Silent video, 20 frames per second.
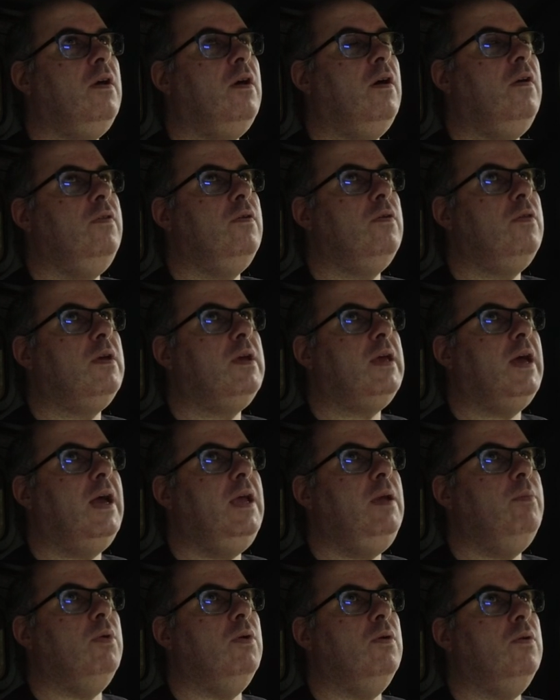another
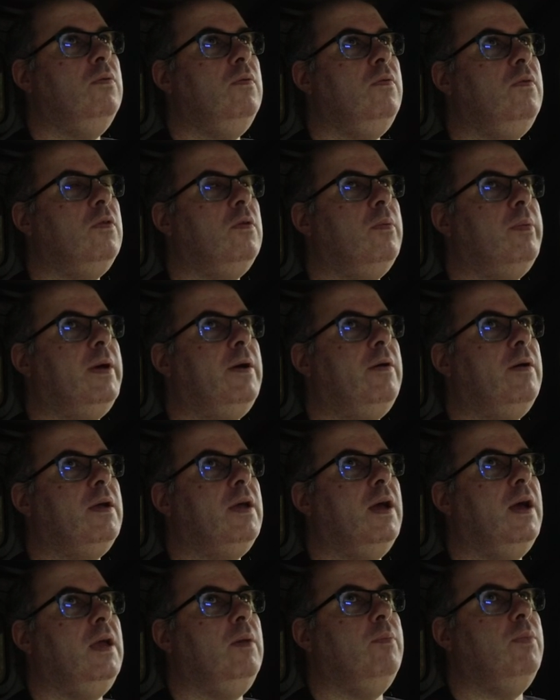cable, another power
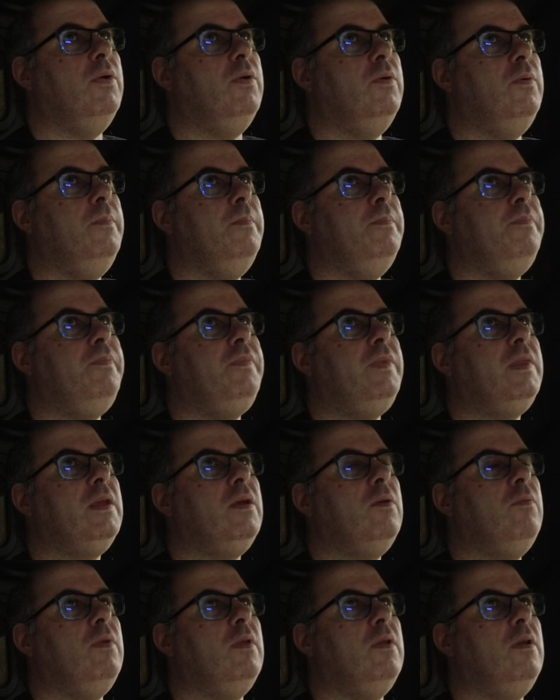cable,
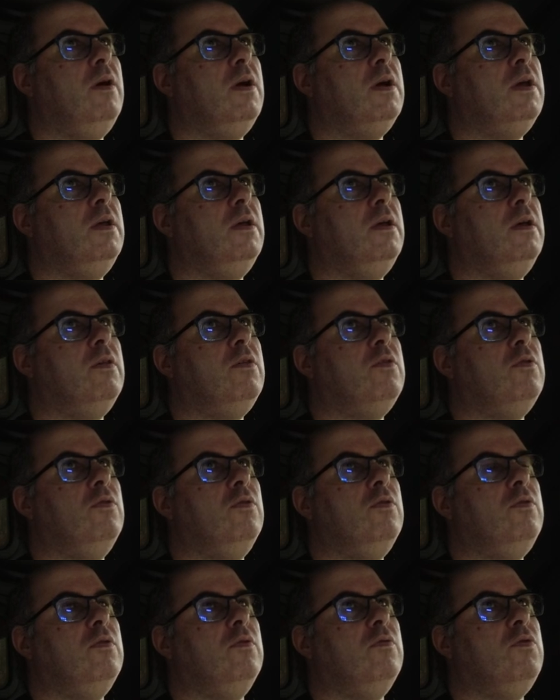with like a
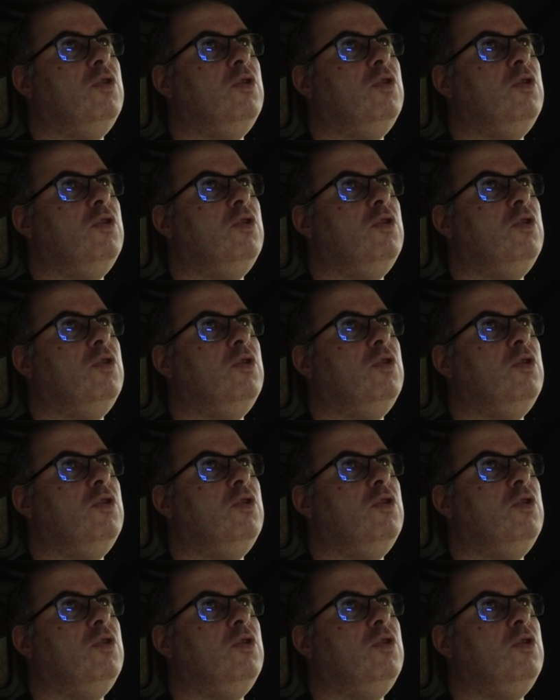sort of